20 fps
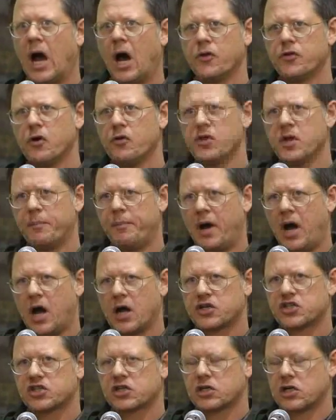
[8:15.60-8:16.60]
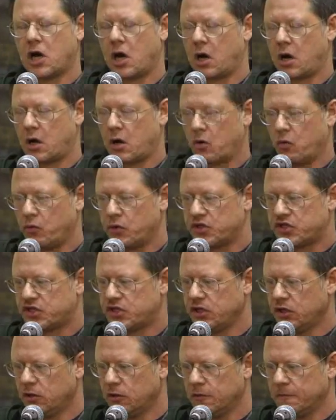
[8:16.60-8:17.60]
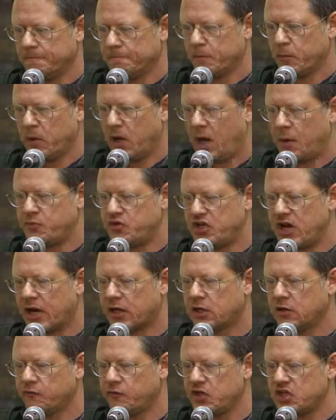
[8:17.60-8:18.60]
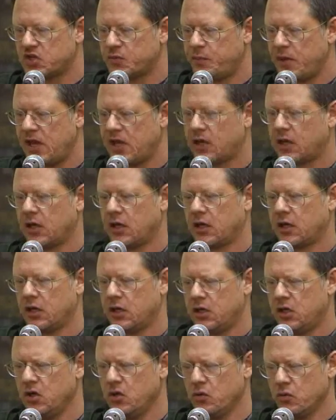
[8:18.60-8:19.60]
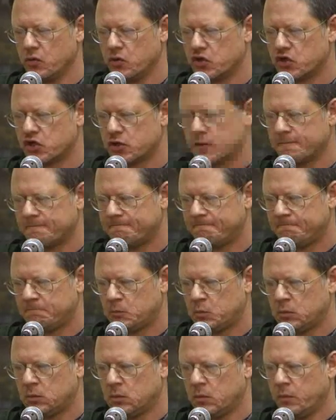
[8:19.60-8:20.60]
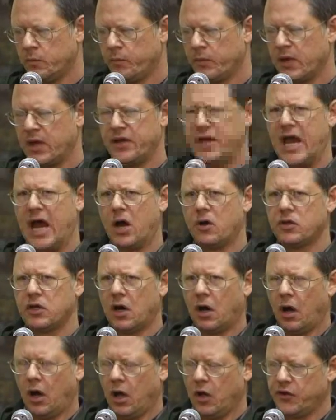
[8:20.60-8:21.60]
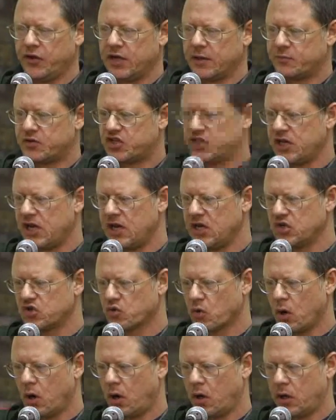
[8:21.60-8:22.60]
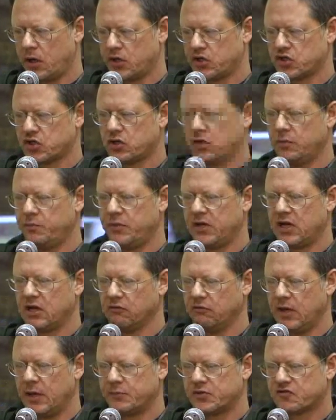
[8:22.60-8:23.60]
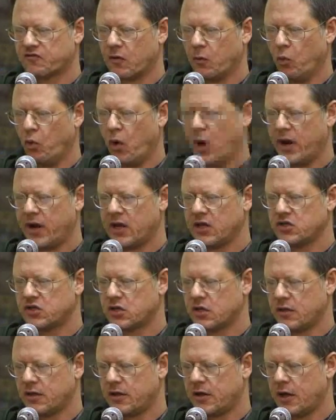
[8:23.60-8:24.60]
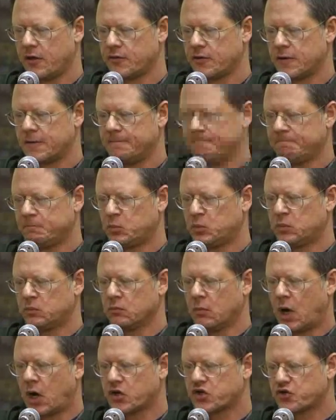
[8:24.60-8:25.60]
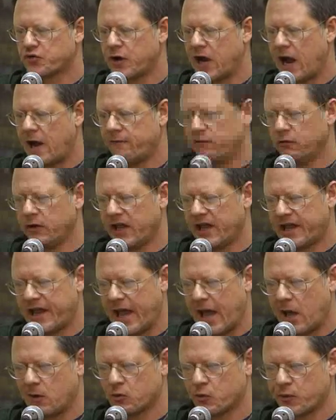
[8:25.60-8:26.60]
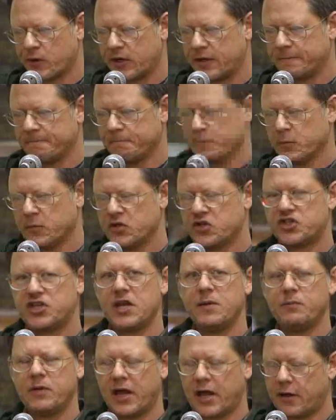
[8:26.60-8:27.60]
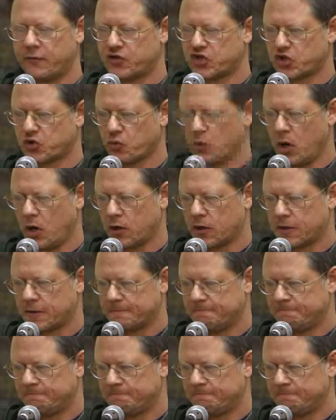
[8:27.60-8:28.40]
Although the boxcar was still, objectively speaking, huge, now that all the obscene drawings could be glimpsed from one end to the other, our traveling gallery seemed to have shrunk.